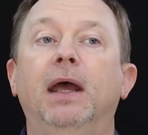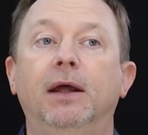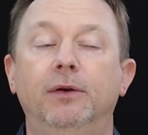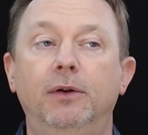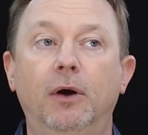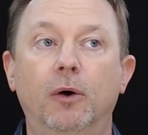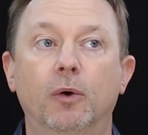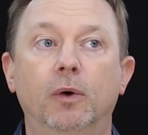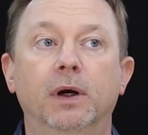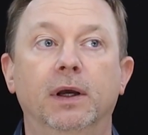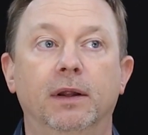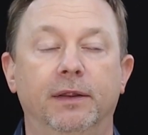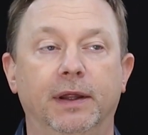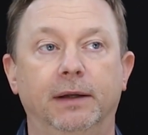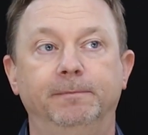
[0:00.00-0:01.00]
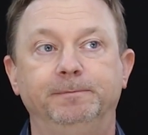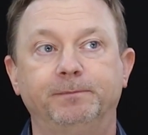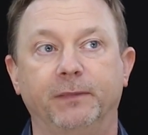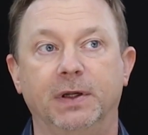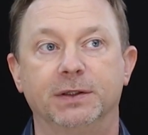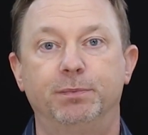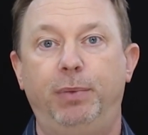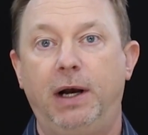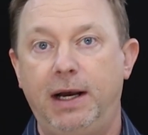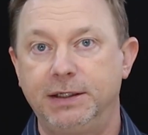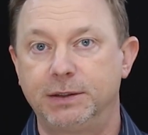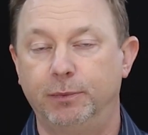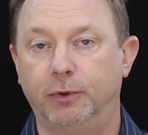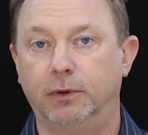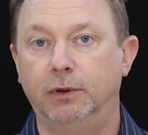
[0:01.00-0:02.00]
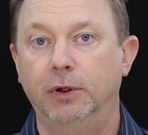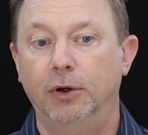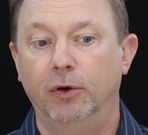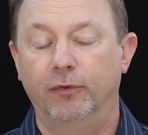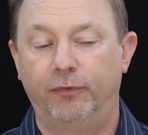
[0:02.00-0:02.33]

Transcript: and know that it's possible